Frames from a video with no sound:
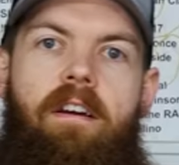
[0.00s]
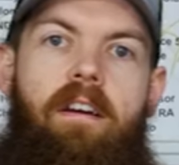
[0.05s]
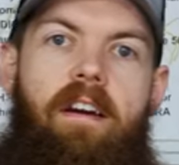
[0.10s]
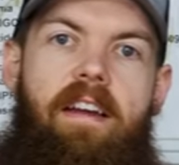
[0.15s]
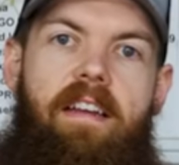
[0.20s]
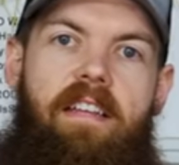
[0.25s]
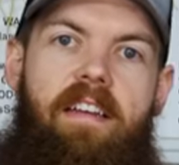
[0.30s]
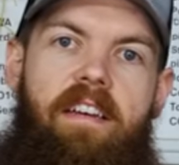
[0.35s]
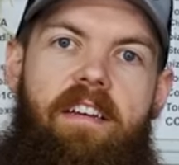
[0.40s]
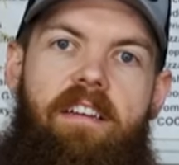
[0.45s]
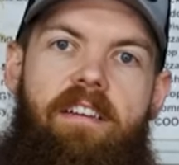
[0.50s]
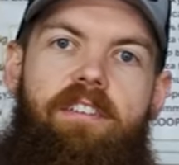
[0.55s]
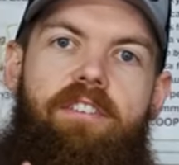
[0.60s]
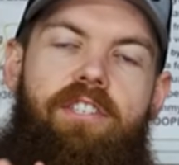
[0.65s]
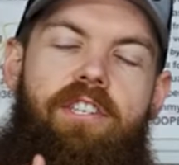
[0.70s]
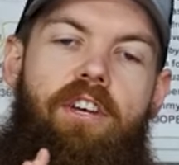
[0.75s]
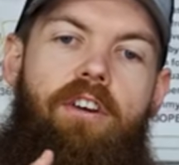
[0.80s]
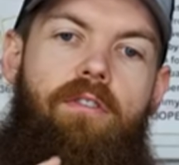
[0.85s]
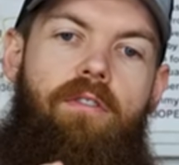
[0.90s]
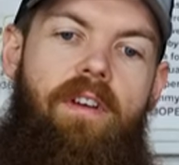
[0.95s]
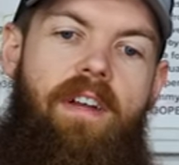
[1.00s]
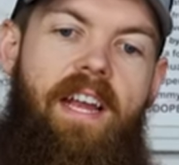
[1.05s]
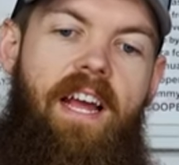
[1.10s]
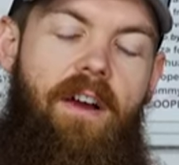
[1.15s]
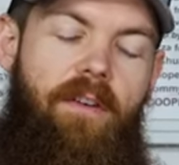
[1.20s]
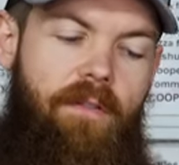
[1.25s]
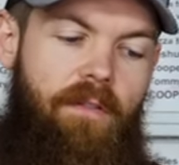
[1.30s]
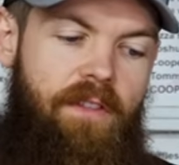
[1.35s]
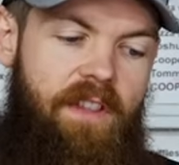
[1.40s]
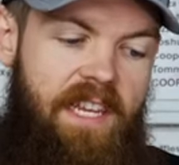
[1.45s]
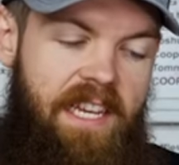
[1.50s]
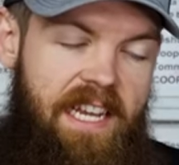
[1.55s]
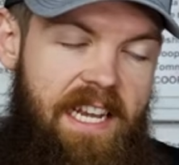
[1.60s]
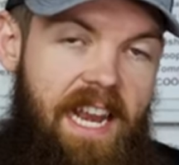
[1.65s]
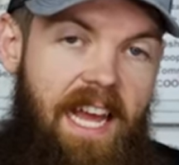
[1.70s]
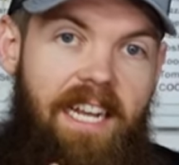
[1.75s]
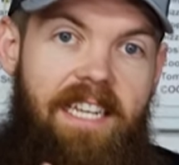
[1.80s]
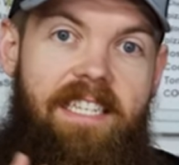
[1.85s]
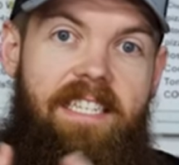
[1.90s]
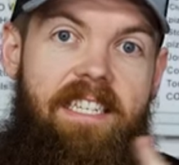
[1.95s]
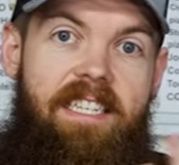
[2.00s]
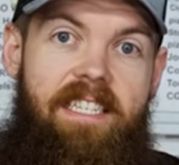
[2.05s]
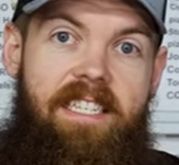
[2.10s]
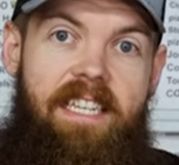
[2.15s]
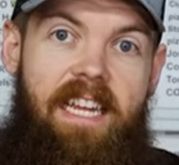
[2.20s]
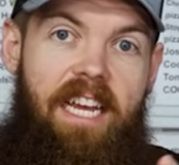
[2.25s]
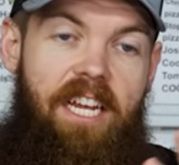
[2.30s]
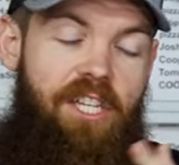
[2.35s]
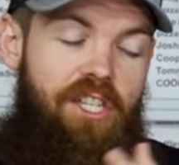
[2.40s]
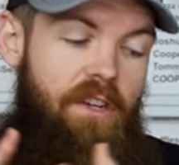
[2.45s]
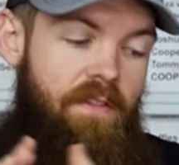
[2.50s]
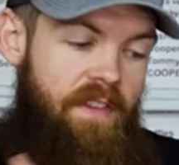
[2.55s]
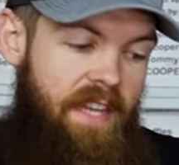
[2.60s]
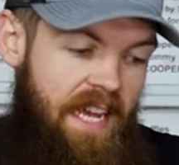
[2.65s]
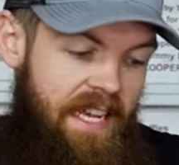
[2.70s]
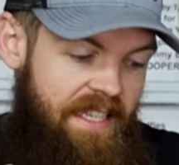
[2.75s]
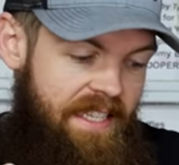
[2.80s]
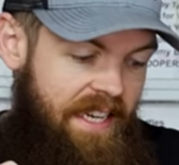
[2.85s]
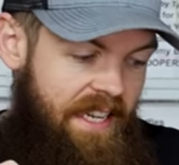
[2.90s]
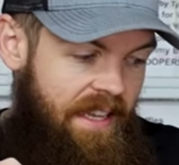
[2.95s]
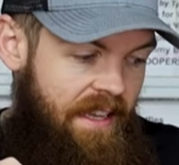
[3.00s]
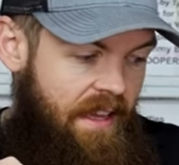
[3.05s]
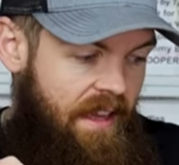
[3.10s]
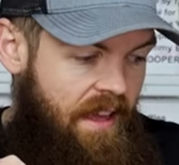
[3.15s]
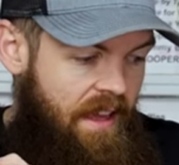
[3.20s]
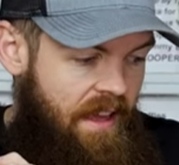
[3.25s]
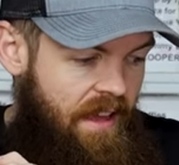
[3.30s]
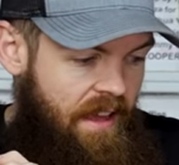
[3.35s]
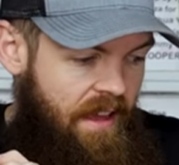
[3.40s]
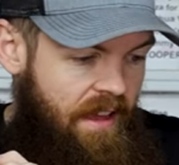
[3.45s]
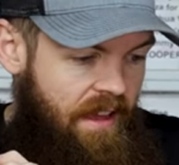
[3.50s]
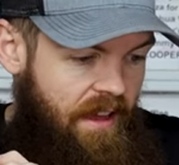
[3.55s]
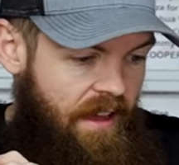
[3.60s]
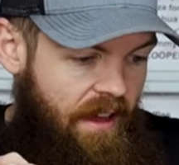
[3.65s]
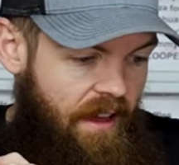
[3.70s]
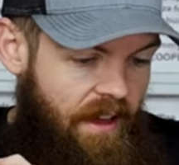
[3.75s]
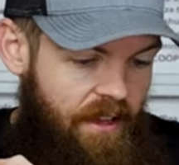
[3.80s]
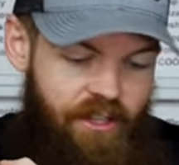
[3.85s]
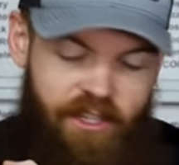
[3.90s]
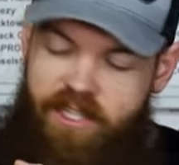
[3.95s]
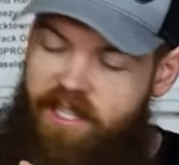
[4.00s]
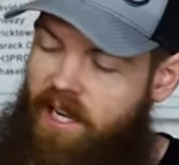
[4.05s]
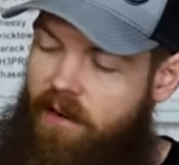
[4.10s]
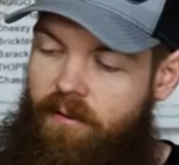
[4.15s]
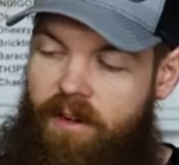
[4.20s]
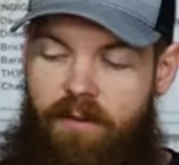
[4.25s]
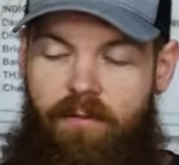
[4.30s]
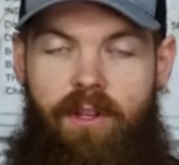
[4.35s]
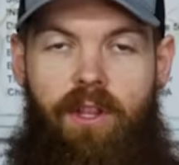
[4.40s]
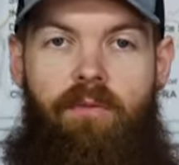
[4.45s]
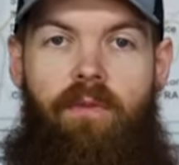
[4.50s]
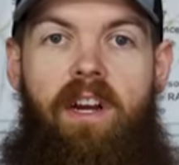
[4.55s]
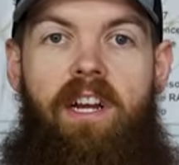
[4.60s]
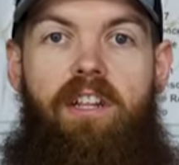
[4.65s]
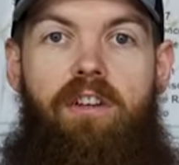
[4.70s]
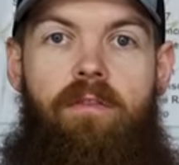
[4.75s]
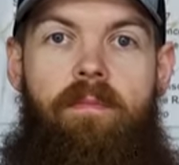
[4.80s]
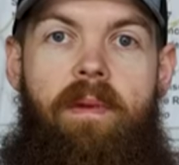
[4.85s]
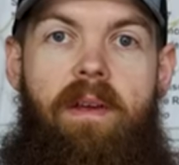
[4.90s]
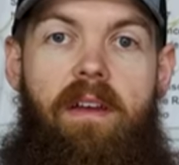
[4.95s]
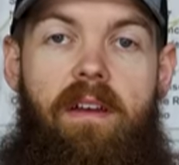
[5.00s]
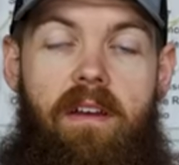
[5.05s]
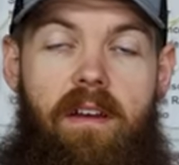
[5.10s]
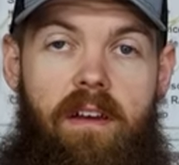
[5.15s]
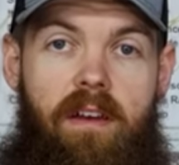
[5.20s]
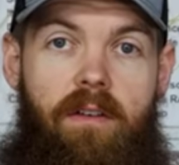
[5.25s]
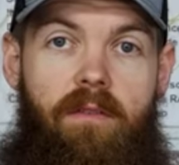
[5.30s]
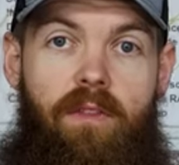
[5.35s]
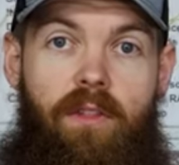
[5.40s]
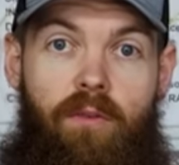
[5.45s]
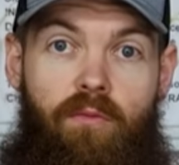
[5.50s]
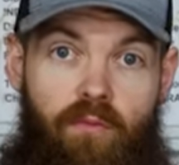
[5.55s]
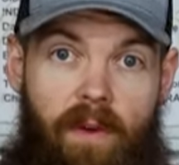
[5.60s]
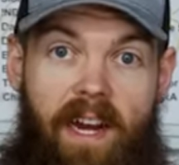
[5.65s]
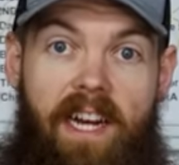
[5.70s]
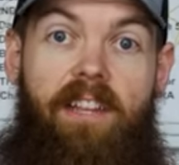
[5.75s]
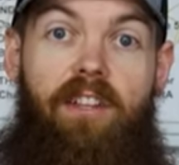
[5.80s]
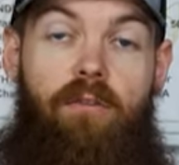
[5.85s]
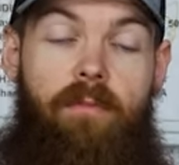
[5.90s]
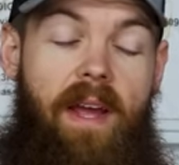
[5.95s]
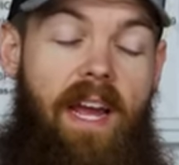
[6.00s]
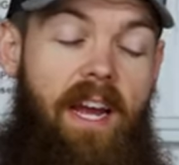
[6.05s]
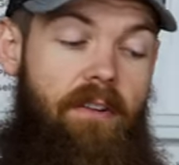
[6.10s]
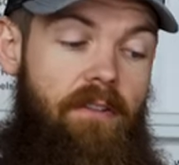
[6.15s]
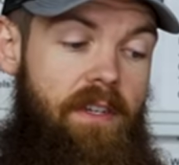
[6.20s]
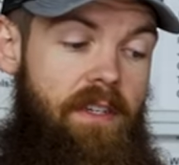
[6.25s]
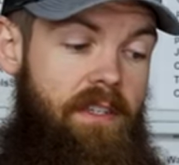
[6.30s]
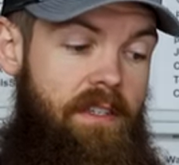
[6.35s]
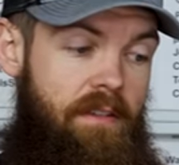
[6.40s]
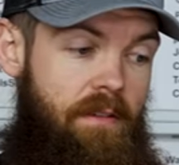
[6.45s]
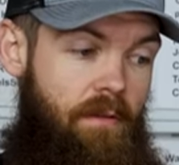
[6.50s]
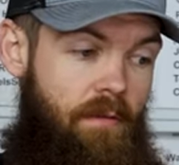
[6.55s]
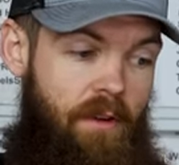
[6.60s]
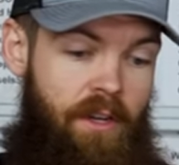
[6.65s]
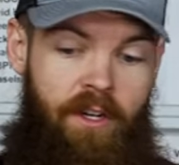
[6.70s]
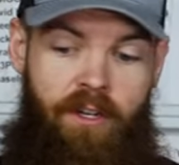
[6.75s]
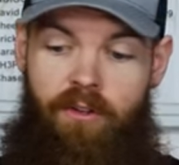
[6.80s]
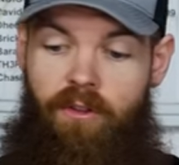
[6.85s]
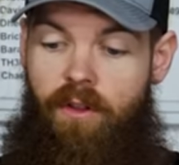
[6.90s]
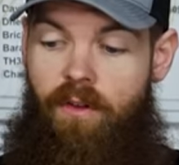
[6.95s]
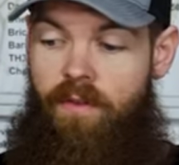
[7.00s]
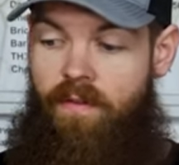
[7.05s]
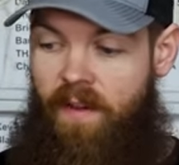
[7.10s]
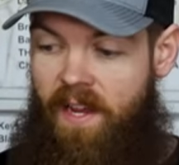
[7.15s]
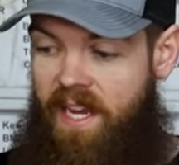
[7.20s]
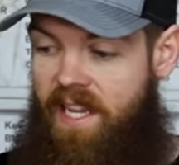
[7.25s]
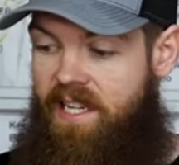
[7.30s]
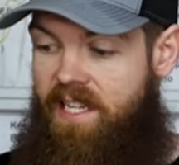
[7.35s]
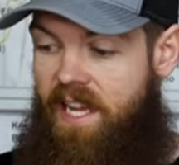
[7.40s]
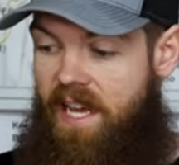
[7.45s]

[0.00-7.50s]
All right, so now for the next stage of testing, just like we did with the regular batteries, we're gonna do the fan